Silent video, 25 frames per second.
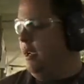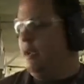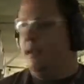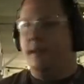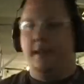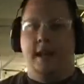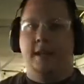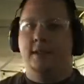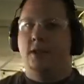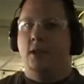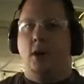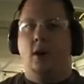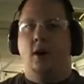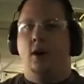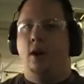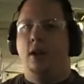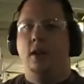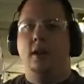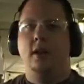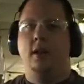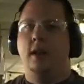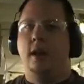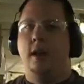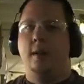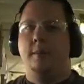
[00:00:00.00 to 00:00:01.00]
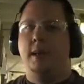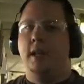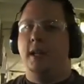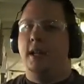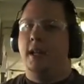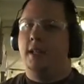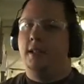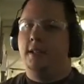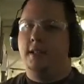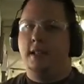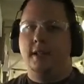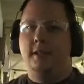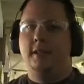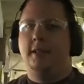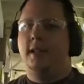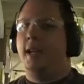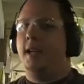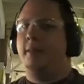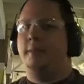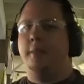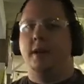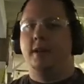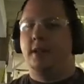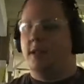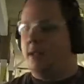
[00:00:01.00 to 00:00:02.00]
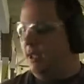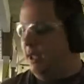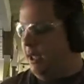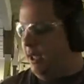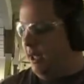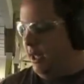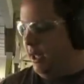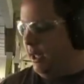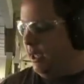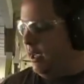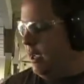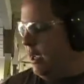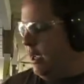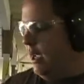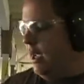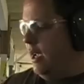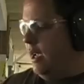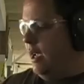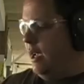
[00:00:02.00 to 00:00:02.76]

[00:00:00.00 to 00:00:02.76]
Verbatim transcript: That's all. I mean, it didn't take much cleaning.